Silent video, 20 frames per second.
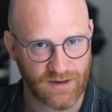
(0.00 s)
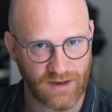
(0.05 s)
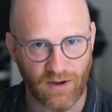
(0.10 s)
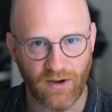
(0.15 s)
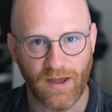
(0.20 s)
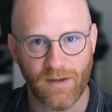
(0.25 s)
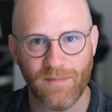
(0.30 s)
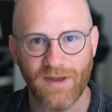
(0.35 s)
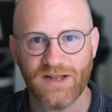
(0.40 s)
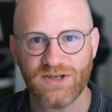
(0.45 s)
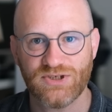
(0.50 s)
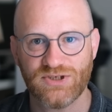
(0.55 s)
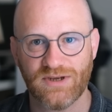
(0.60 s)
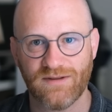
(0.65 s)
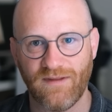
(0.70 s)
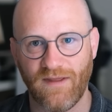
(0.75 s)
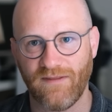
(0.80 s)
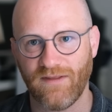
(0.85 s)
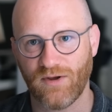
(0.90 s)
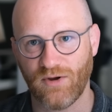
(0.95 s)
Now, I
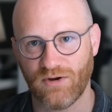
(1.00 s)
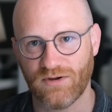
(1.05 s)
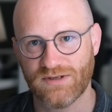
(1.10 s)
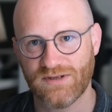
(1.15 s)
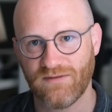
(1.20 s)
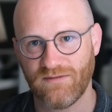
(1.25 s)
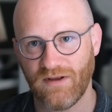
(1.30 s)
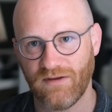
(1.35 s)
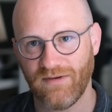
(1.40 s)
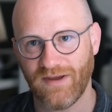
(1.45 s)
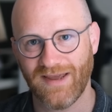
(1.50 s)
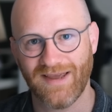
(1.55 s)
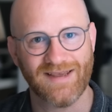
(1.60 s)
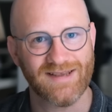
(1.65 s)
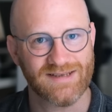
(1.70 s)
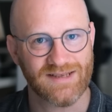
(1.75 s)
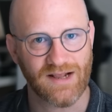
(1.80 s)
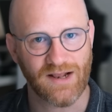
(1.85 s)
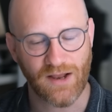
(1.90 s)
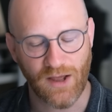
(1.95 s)
mentioned that the cost of living
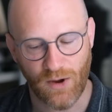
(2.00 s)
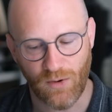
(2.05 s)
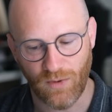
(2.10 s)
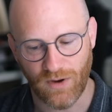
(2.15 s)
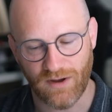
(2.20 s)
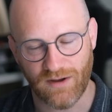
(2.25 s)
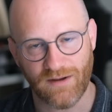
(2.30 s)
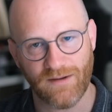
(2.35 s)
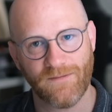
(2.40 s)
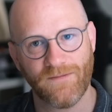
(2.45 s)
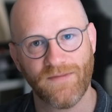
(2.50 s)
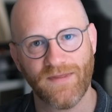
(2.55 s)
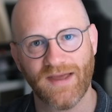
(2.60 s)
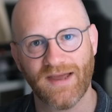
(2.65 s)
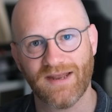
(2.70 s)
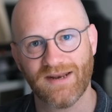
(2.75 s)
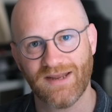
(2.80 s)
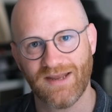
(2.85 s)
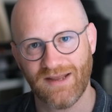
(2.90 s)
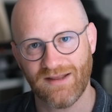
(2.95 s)
is lower
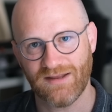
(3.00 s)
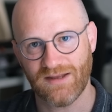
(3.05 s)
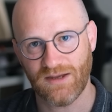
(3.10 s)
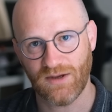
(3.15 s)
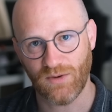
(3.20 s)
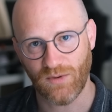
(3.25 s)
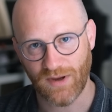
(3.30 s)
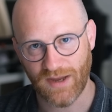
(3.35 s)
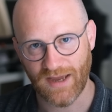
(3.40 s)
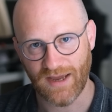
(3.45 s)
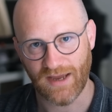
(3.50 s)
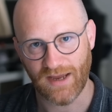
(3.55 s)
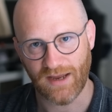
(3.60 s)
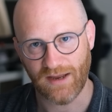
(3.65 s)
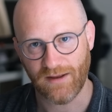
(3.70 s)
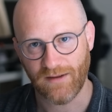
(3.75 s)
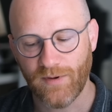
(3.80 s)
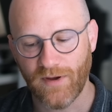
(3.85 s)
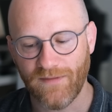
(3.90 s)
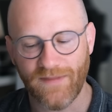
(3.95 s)
than in the
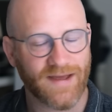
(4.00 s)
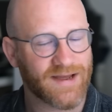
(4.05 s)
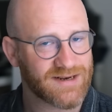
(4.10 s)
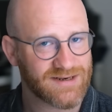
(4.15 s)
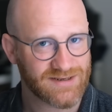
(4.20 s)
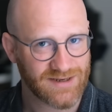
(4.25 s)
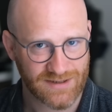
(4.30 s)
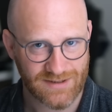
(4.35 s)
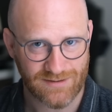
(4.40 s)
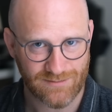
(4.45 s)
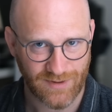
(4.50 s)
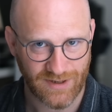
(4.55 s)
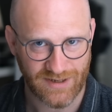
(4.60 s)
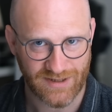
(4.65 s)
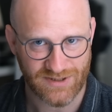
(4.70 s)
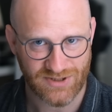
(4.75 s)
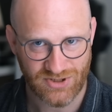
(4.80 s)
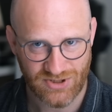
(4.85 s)
UK, but that doesn't mean it's